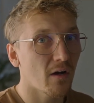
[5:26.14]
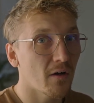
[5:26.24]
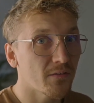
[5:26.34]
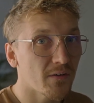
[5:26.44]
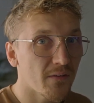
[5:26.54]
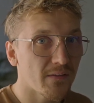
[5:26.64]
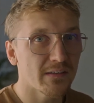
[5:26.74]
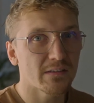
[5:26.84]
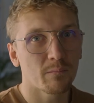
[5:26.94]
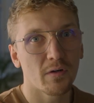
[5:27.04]
under
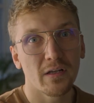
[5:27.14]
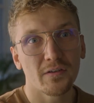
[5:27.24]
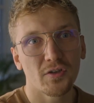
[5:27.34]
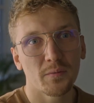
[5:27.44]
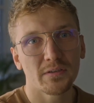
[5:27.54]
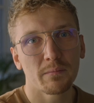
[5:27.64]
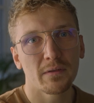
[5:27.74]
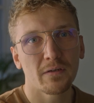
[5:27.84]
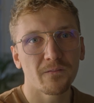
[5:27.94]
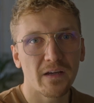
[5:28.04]
these umbrella terms,
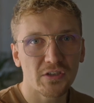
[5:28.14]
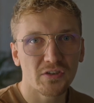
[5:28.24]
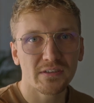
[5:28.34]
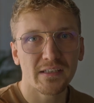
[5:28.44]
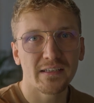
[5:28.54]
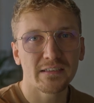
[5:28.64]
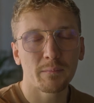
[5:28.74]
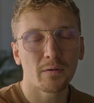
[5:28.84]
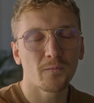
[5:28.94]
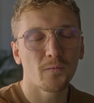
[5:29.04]
manufacturers can list
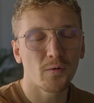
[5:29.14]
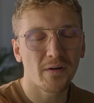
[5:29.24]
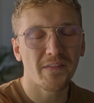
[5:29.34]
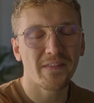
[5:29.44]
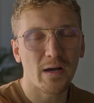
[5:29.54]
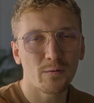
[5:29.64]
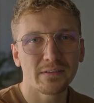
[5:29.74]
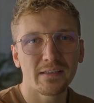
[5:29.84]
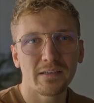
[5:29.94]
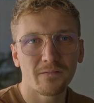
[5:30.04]
about
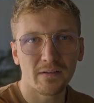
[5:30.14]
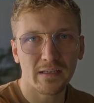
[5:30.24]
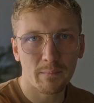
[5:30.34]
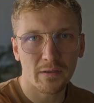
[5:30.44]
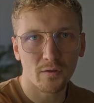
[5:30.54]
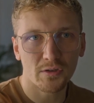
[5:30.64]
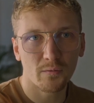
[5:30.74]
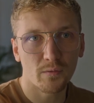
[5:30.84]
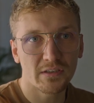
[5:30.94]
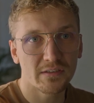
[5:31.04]
4,000 different chemicals
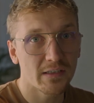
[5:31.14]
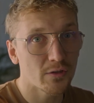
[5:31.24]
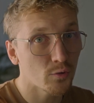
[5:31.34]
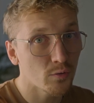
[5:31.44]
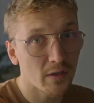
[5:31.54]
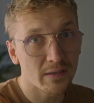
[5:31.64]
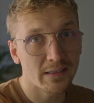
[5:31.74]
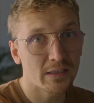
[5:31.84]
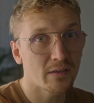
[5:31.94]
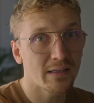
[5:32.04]
which they do not
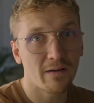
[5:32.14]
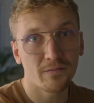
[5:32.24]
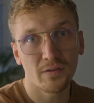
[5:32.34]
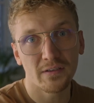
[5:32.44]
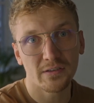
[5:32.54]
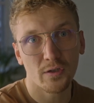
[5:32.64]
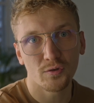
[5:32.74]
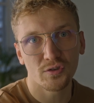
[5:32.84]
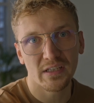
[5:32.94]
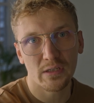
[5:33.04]
legally have to
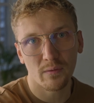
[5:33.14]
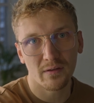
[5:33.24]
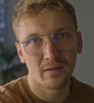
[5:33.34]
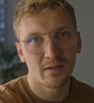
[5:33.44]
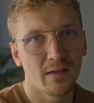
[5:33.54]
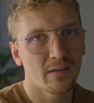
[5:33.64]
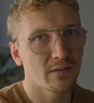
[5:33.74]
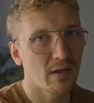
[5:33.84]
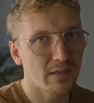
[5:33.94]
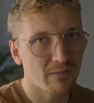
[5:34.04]
disclose to anyone,
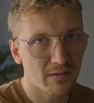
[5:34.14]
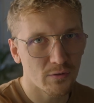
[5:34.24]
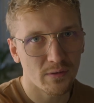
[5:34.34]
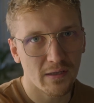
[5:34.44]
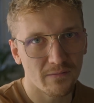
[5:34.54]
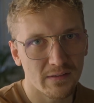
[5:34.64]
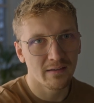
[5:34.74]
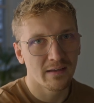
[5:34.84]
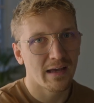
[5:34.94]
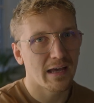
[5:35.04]
not even to the
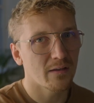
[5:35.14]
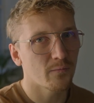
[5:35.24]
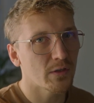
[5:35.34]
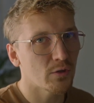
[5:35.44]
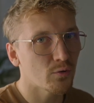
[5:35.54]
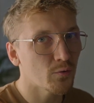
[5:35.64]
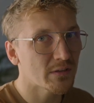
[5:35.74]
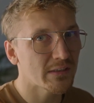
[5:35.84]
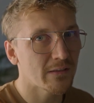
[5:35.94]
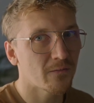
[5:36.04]
FDA. And when you do
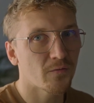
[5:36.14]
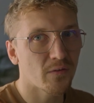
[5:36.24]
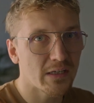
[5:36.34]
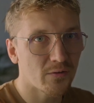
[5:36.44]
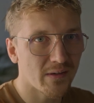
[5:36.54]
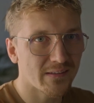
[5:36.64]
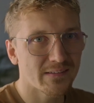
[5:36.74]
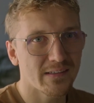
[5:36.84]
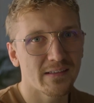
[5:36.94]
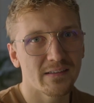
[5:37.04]
see
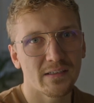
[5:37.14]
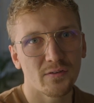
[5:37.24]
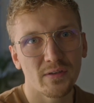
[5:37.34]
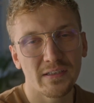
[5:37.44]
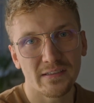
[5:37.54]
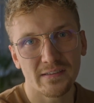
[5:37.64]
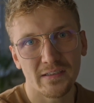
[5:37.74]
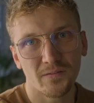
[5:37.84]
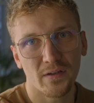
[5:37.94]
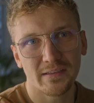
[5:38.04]
fragrance in the ingredients
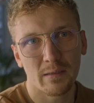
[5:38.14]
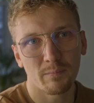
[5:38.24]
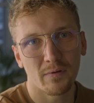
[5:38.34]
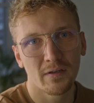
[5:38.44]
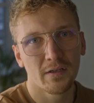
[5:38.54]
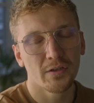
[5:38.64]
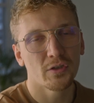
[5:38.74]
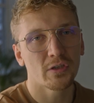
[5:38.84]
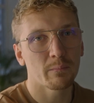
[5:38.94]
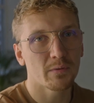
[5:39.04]
list, for example,
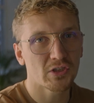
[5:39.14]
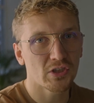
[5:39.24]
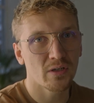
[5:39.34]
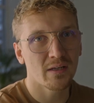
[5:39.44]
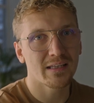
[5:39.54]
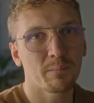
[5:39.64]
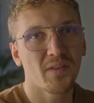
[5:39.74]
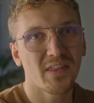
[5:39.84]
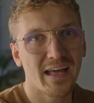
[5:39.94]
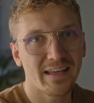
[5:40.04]
you can be sure
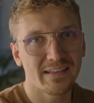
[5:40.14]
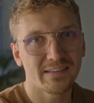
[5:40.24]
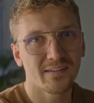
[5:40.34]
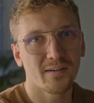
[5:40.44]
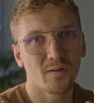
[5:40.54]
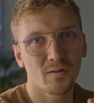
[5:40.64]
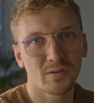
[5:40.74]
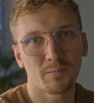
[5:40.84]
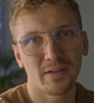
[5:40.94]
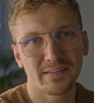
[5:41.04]
that phthalates are
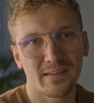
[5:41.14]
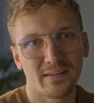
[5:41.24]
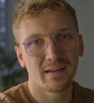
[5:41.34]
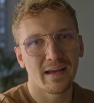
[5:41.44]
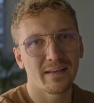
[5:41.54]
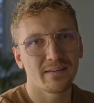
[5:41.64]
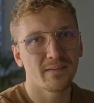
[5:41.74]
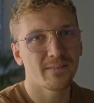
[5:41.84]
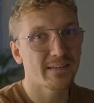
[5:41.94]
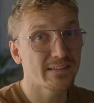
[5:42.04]
also present. And
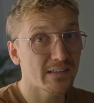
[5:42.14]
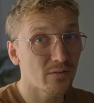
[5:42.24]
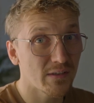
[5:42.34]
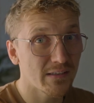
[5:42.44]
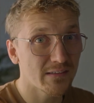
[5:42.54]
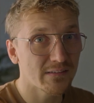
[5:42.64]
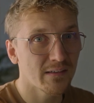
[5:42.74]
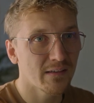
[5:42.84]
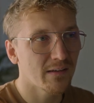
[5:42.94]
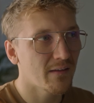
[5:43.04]
these ingredients,
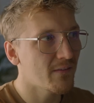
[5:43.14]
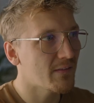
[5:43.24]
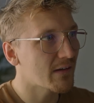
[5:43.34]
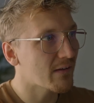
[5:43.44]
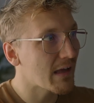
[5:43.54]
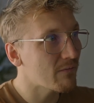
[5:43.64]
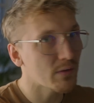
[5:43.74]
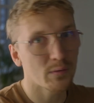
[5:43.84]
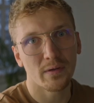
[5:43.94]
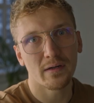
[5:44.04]
they're
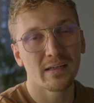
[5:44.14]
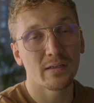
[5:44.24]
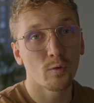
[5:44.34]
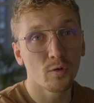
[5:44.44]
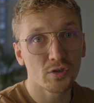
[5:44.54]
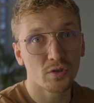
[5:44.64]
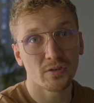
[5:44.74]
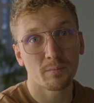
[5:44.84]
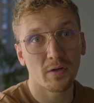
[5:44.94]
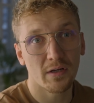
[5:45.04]
everywhere in all
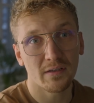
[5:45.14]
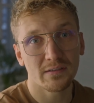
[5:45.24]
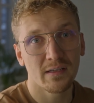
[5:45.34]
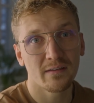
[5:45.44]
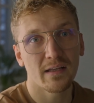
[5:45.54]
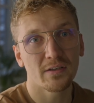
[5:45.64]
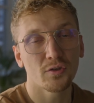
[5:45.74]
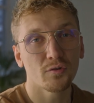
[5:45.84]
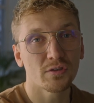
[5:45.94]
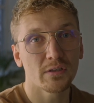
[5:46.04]
sorts of products that
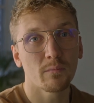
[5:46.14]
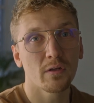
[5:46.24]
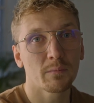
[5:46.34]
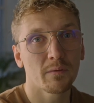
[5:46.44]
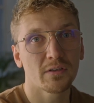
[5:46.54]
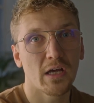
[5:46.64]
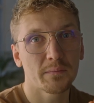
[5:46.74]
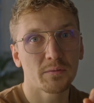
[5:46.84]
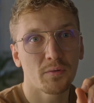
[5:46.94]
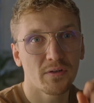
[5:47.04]
you're using multiple
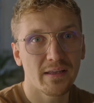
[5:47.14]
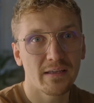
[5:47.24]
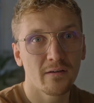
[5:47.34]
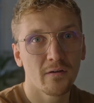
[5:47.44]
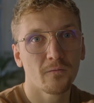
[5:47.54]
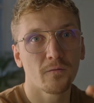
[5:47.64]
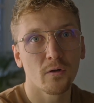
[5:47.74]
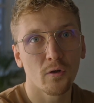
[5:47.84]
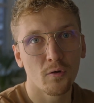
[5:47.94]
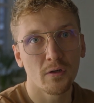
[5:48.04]
times per day for
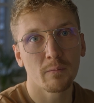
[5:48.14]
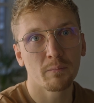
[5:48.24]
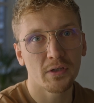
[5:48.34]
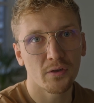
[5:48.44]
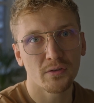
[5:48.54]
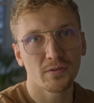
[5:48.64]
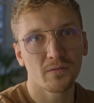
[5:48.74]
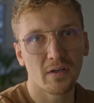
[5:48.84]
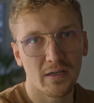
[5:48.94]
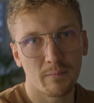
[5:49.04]
long periods
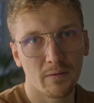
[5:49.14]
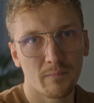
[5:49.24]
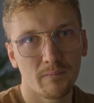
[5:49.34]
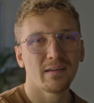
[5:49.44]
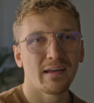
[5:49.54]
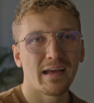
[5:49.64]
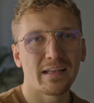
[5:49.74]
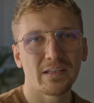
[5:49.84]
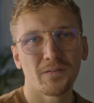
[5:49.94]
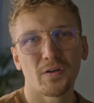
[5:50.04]
of time.
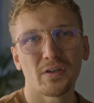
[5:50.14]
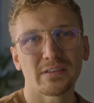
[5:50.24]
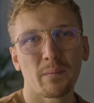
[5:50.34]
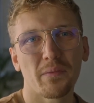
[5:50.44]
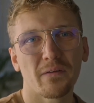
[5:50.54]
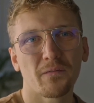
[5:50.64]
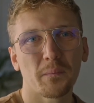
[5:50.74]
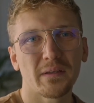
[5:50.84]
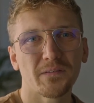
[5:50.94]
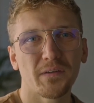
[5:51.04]
And if you learned something
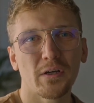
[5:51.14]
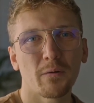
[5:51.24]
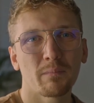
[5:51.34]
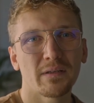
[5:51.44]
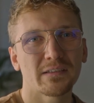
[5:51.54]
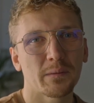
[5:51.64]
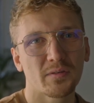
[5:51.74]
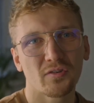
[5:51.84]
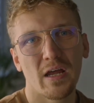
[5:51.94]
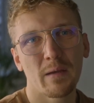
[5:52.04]
from this video, please
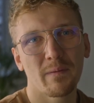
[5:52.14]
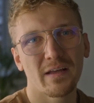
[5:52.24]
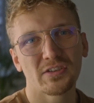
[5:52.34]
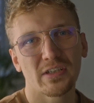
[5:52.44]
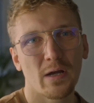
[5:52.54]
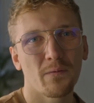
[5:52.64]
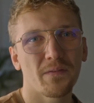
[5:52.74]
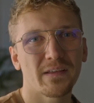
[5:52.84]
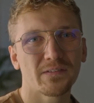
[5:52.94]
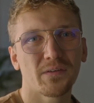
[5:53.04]
subscribe and check
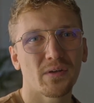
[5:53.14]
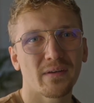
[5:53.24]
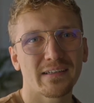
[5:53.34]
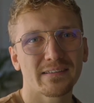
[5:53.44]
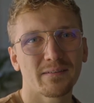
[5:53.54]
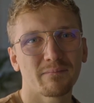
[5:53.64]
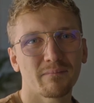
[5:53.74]
out this video next.